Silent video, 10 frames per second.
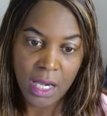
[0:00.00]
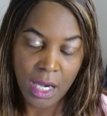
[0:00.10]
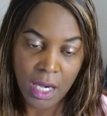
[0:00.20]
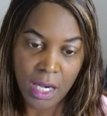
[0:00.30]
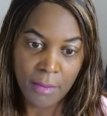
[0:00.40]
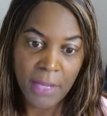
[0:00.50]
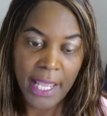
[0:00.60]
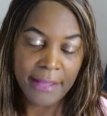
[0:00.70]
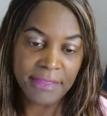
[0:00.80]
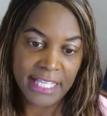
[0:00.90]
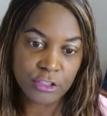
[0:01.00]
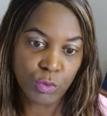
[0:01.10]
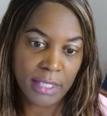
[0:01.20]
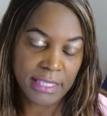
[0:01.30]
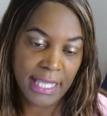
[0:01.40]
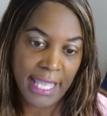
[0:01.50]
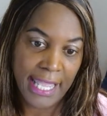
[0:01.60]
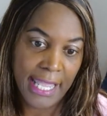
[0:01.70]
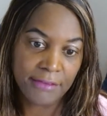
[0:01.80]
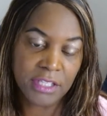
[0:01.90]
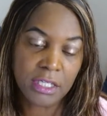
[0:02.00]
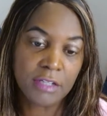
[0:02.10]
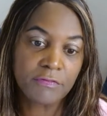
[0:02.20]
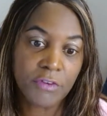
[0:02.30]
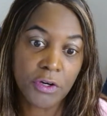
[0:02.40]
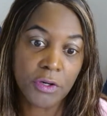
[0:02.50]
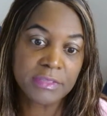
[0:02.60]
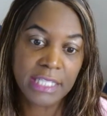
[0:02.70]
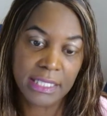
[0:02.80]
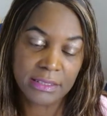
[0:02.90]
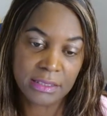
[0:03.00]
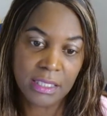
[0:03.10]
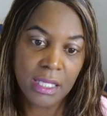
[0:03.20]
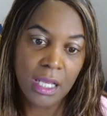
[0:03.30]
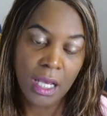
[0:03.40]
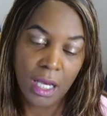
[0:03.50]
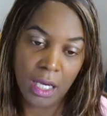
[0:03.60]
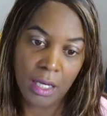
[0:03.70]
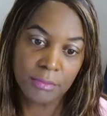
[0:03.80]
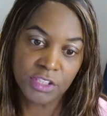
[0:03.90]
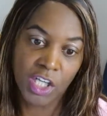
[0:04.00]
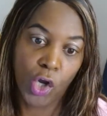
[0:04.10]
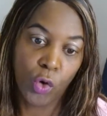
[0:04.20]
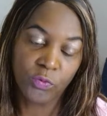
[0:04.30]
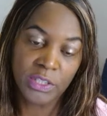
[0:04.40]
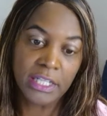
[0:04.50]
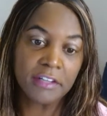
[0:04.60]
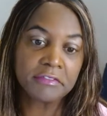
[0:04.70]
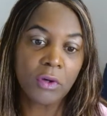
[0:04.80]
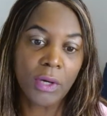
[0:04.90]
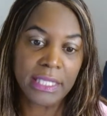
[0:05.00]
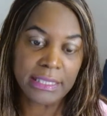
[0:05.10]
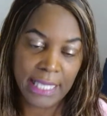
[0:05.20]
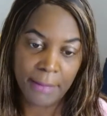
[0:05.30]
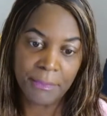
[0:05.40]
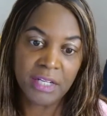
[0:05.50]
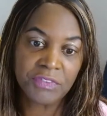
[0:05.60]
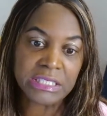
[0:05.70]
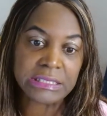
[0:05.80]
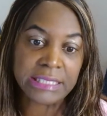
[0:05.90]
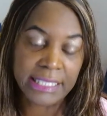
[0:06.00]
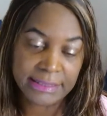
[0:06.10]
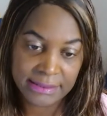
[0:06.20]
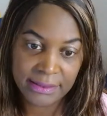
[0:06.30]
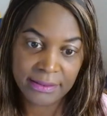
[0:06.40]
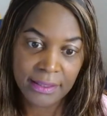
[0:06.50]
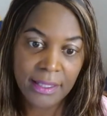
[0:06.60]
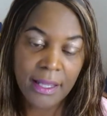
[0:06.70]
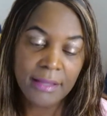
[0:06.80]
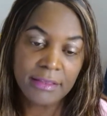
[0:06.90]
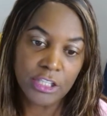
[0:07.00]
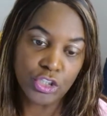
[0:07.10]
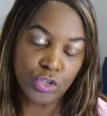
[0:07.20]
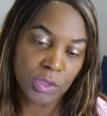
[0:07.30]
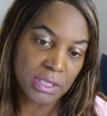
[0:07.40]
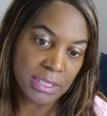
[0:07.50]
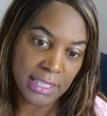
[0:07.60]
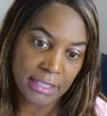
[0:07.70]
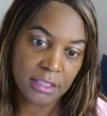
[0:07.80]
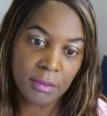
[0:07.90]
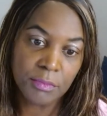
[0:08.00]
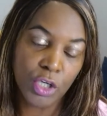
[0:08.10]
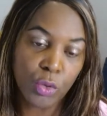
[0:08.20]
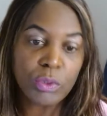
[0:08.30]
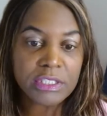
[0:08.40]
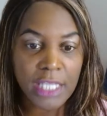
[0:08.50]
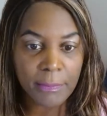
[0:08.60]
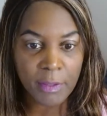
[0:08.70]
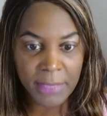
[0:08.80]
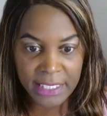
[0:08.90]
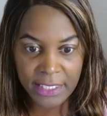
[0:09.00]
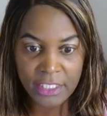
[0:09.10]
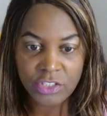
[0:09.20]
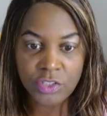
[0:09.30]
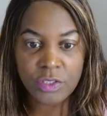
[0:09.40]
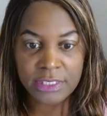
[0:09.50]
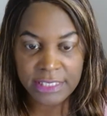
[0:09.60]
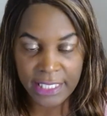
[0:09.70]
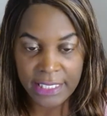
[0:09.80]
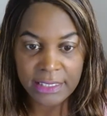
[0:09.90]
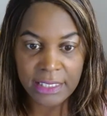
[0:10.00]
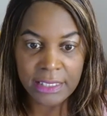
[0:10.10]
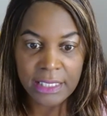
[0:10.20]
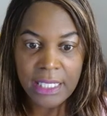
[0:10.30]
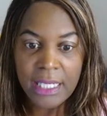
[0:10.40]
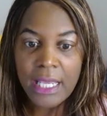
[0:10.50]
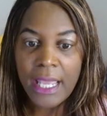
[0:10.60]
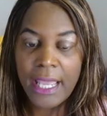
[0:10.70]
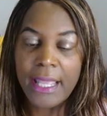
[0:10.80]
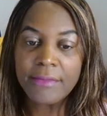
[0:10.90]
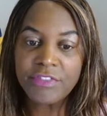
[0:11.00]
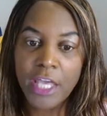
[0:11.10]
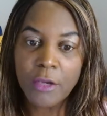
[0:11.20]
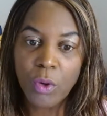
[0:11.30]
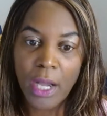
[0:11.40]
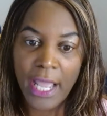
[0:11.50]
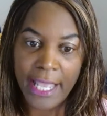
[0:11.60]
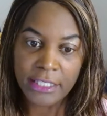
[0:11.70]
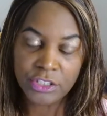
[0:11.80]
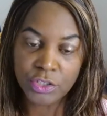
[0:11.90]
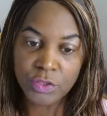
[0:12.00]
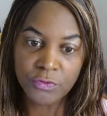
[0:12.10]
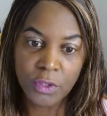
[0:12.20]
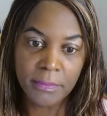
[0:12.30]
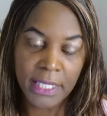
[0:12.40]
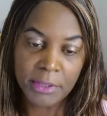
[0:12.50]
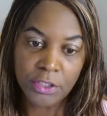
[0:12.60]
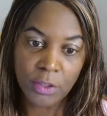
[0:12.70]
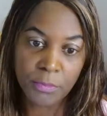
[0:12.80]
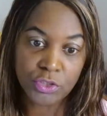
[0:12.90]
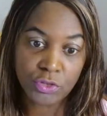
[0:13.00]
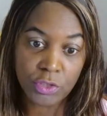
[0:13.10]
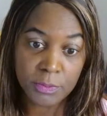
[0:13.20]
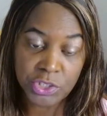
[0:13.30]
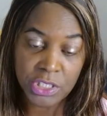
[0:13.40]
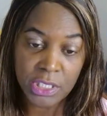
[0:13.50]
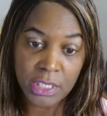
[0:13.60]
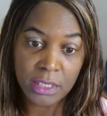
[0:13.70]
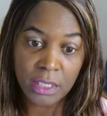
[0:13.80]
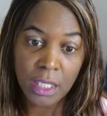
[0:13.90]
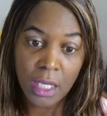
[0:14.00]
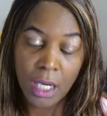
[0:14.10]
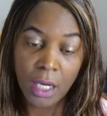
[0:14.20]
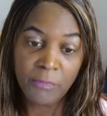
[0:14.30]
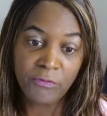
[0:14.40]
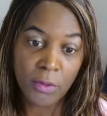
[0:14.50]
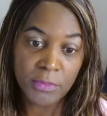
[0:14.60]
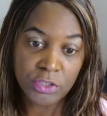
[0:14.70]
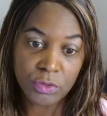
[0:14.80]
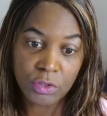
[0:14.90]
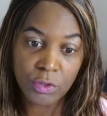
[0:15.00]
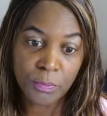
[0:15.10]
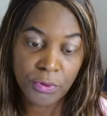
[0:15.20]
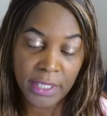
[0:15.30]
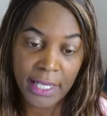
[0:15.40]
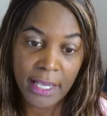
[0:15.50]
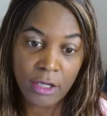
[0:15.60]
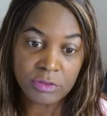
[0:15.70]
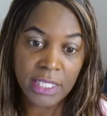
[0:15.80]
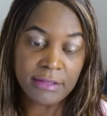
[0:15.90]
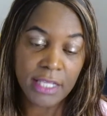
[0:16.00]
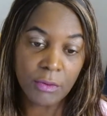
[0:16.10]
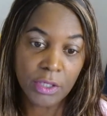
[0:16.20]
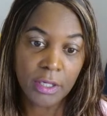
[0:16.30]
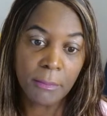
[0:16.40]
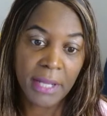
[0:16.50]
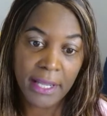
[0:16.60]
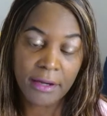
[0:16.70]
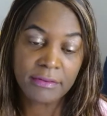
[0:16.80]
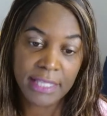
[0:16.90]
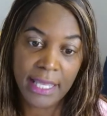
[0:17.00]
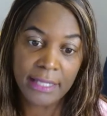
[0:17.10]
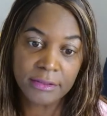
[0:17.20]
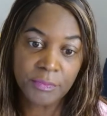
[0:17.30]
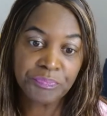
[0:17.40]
And that's why they have the confirmed test to hopefully avoid that. But if it doesn't, then you can let them know what type of medication you are taking, and they will ask you for maybe your prescription, a pharmaceutical printout, and they will compare that.